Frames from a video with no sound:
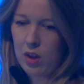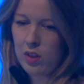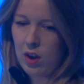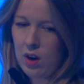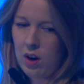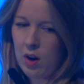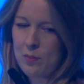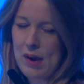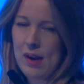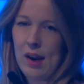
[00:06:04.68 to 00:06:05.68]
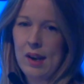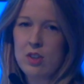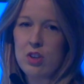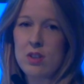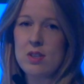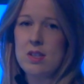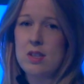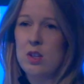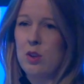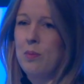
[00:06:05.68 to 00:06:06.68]
our main HR
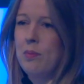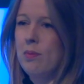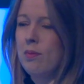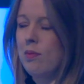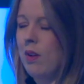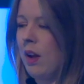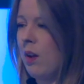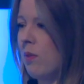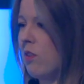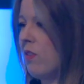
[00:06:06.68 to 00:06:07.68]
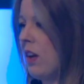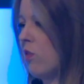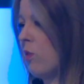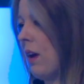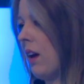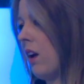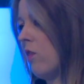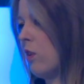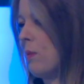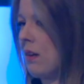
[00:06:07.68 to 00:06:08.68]
system, the feed from that
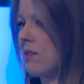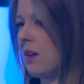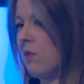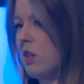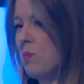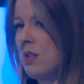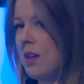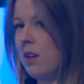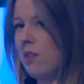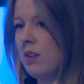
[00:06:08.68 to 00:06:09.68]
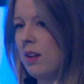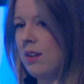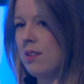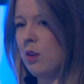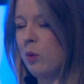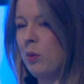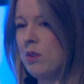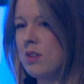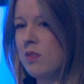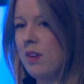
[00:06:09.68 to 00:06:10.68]
covered about 70% of the data that we
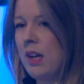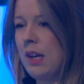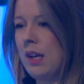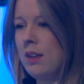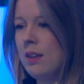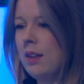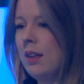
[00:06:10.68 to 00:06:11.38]
wanted to feed in.